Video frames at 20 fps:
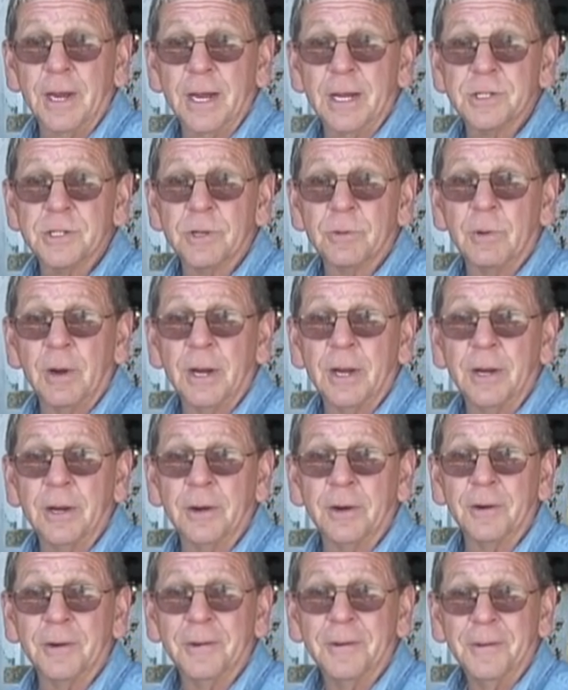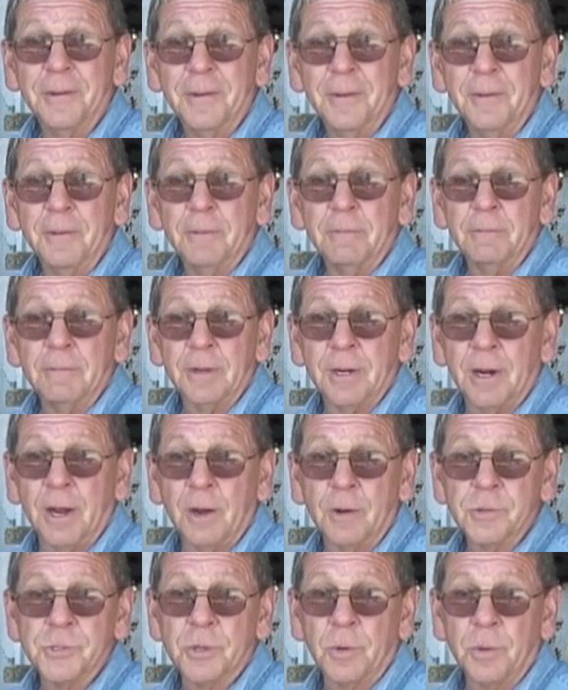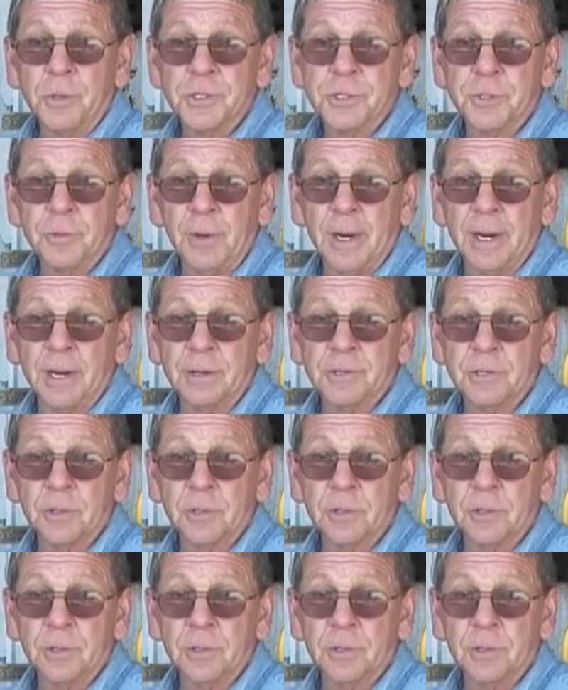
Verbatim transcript: acid right here in household strength